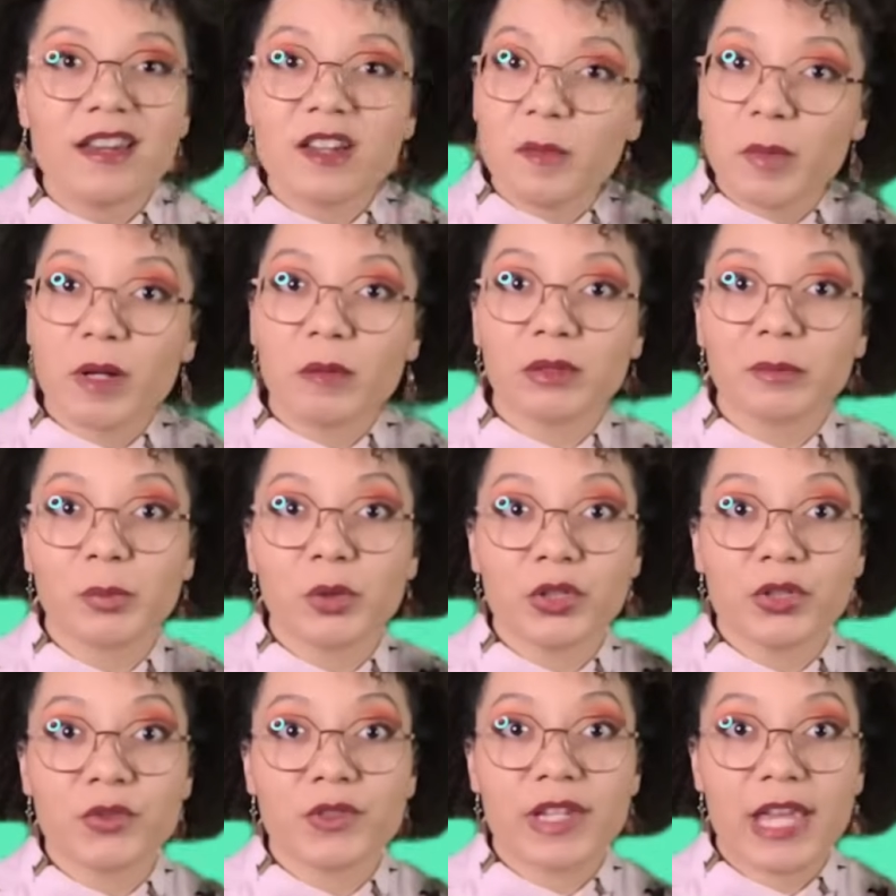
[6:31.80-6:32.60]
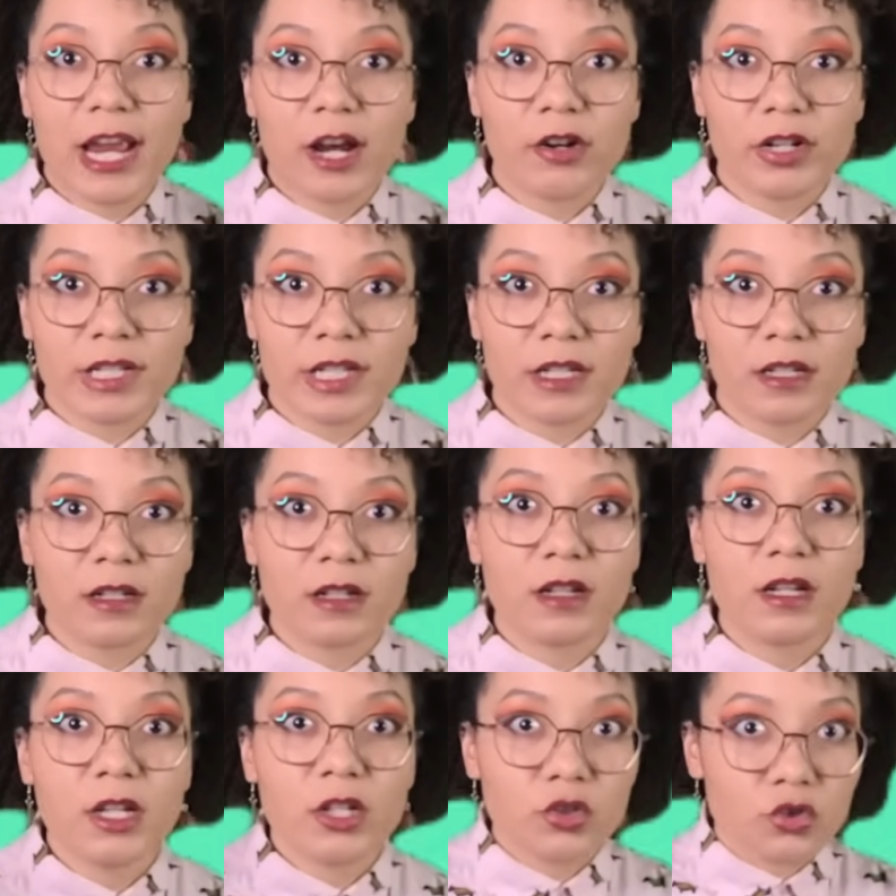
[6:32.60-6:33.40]
I need to be able to produce
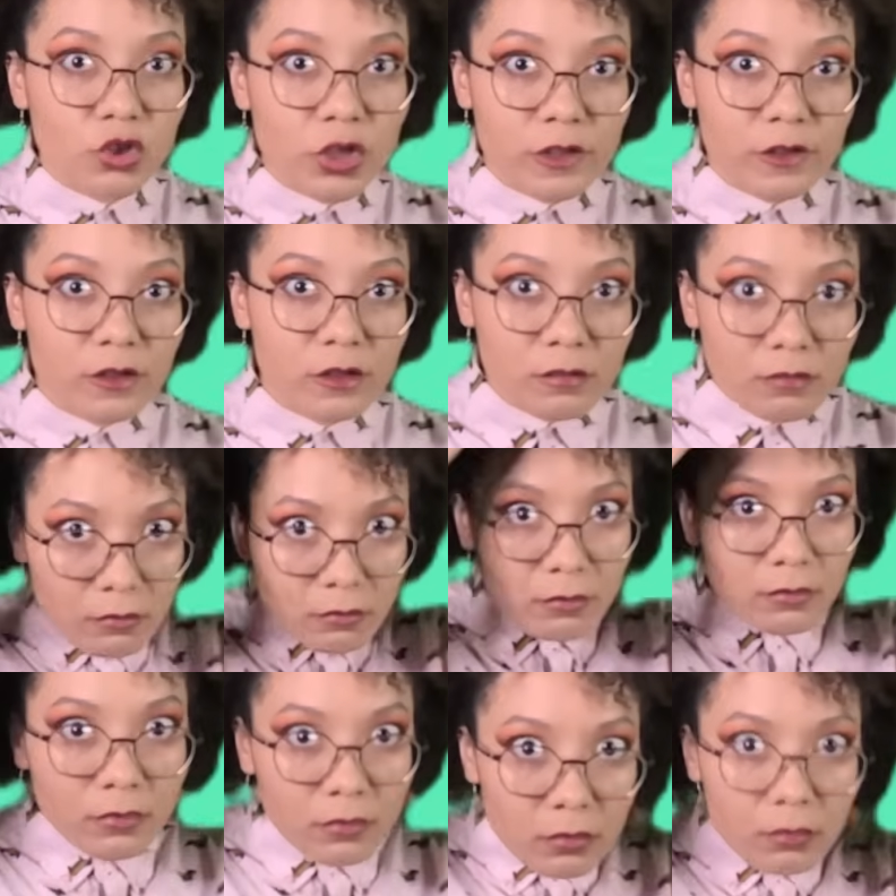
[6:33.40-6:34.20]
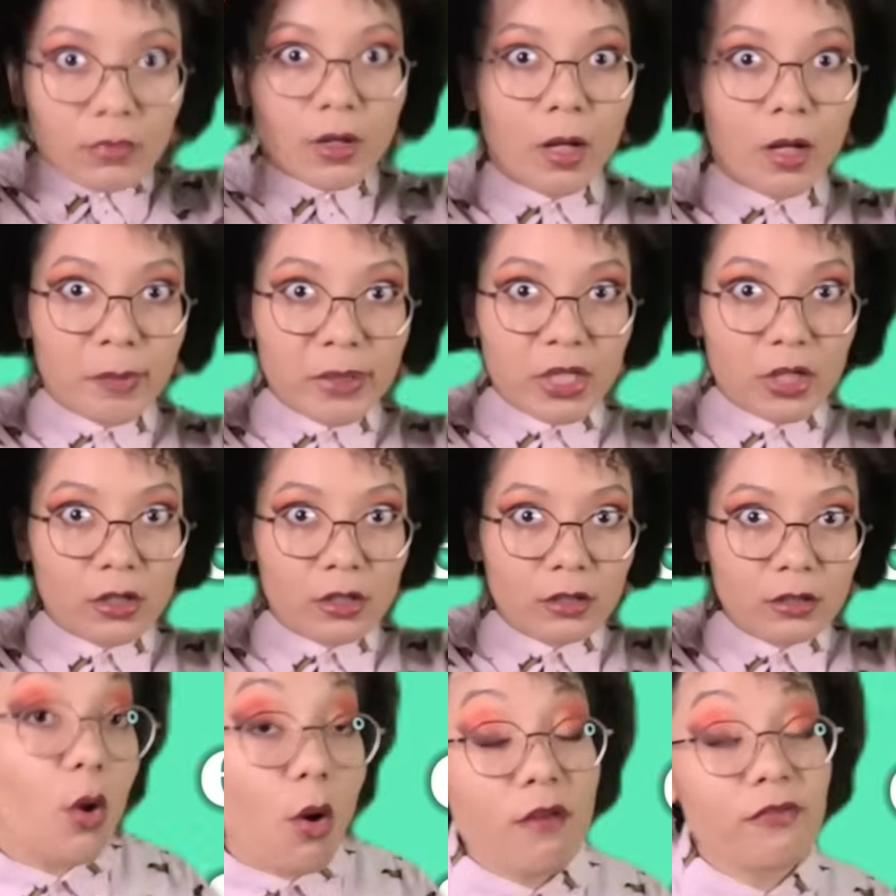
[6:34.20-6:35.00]
keratin just up
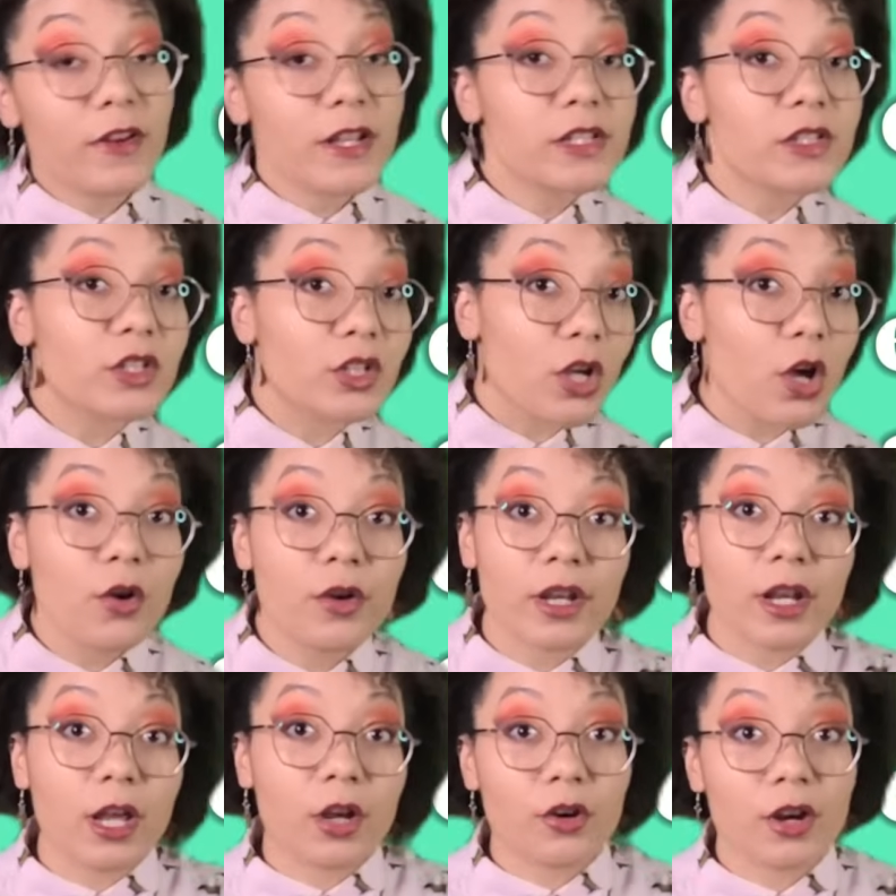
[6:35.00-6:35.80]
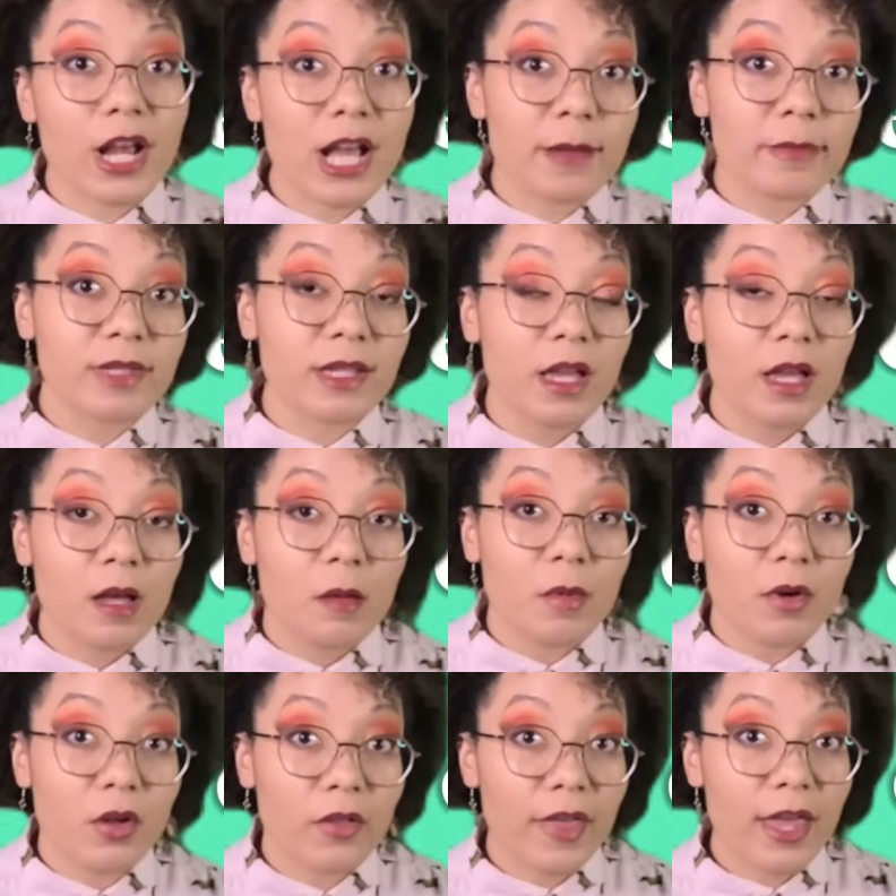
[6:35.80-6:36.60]
here. And no offense to coconut crabs,
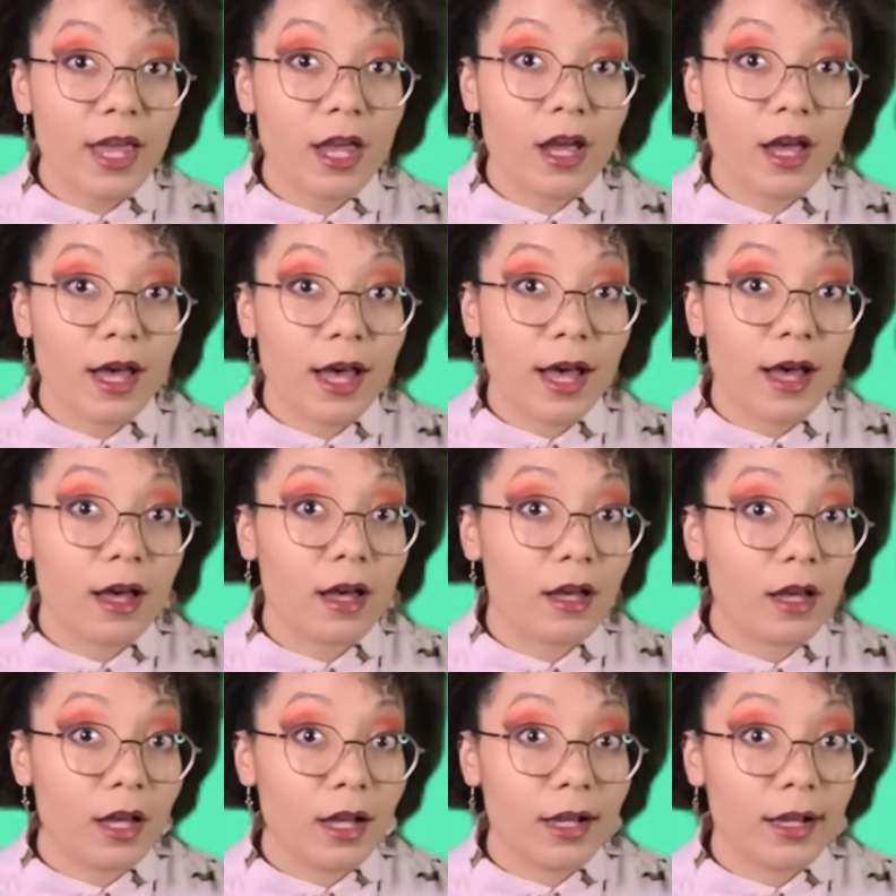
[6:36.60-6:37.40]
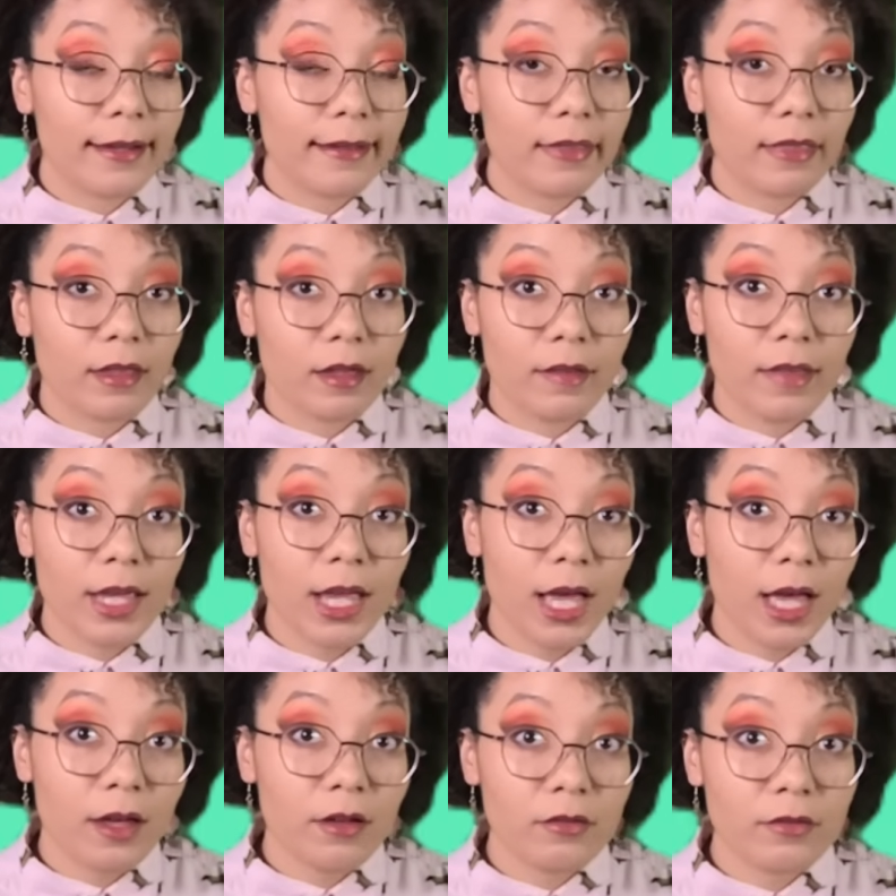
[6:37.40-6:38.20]
but they, uh,
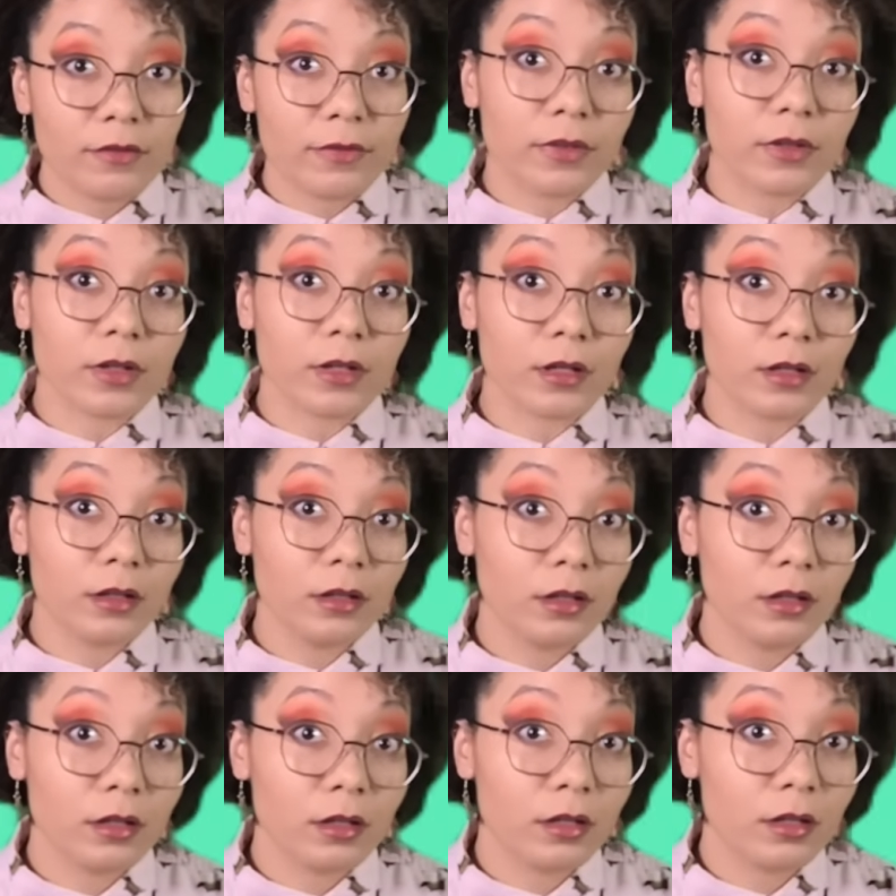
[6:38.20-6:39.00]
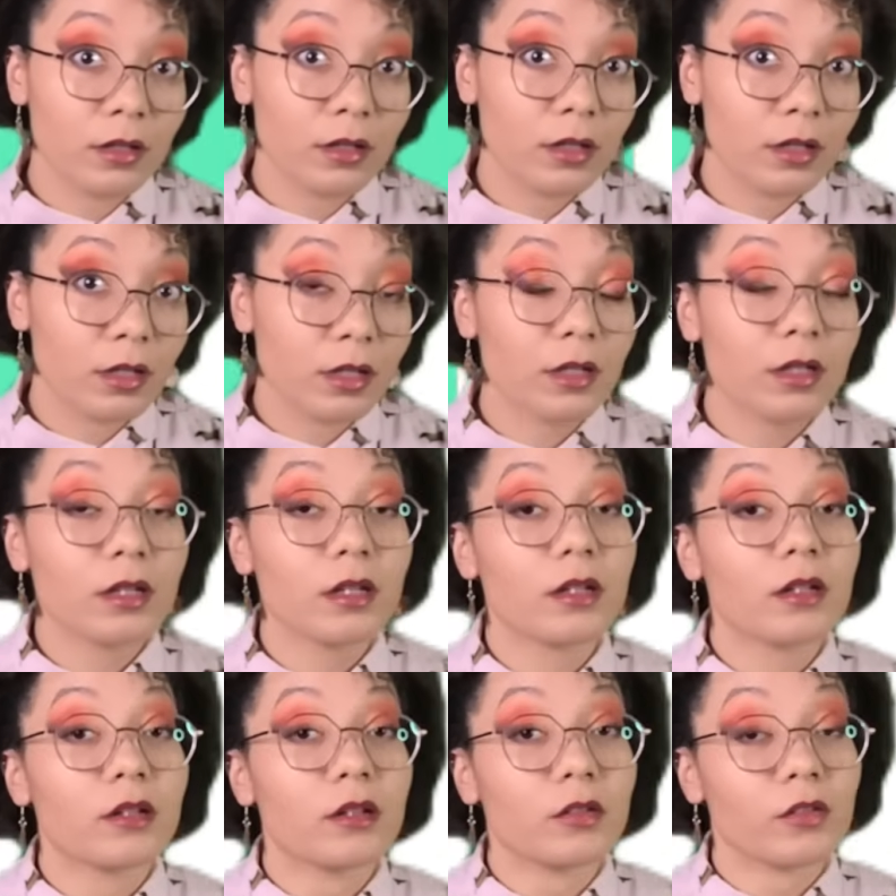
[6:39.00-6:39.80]
they have
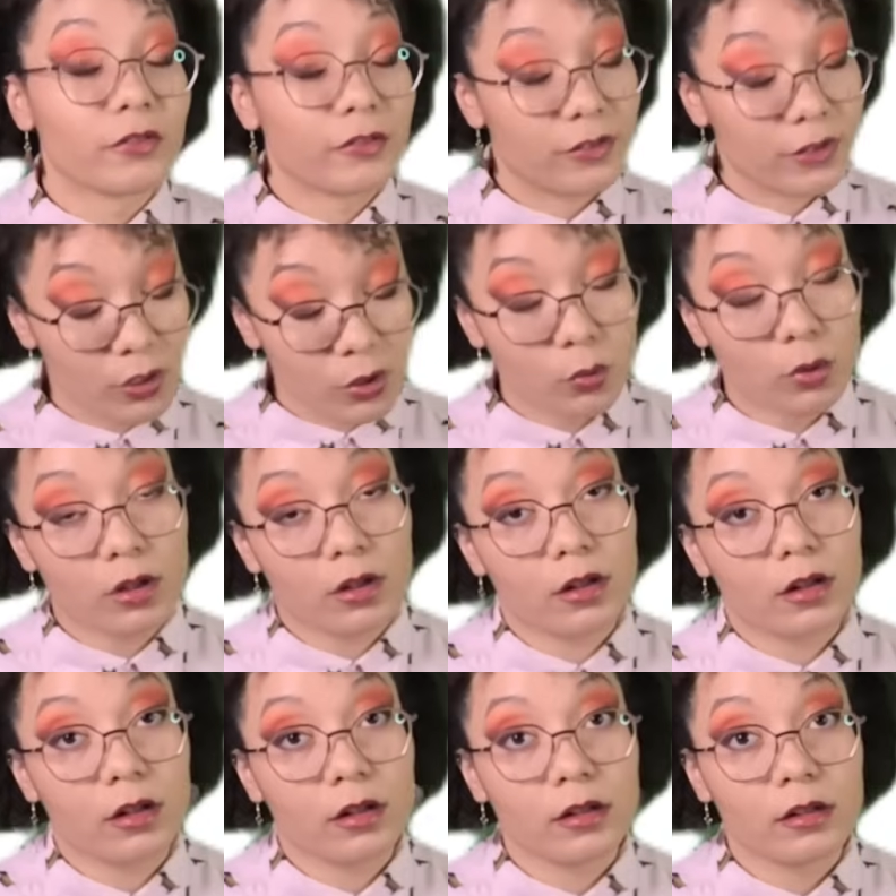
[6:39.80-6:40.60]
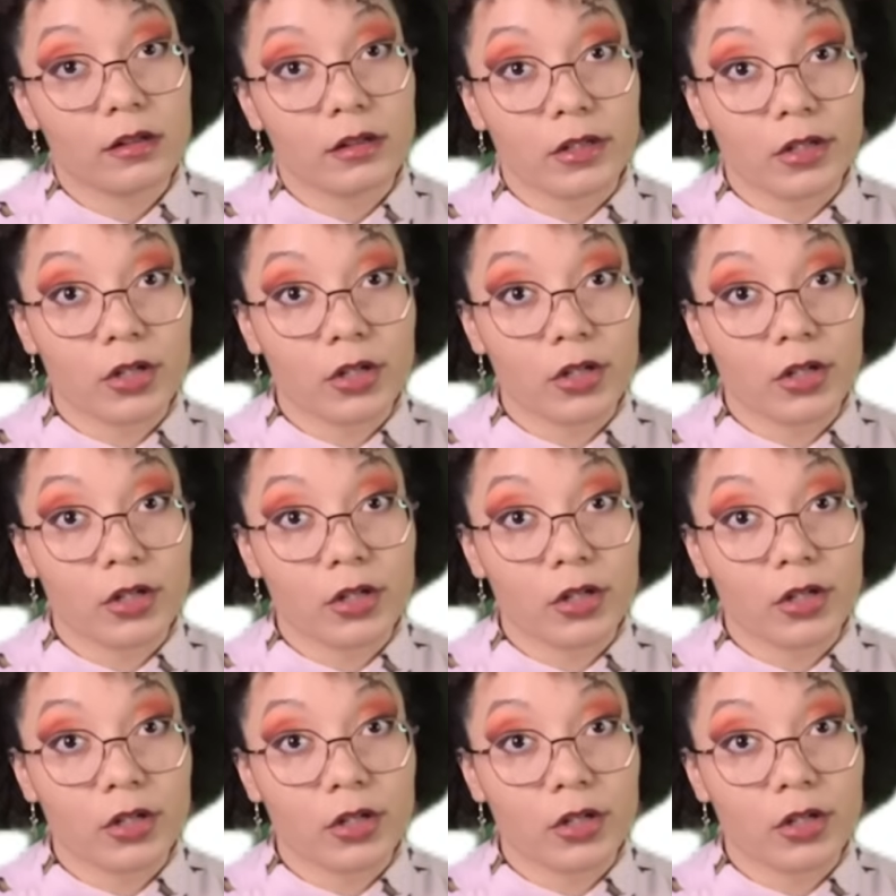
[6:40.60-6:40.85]
fewer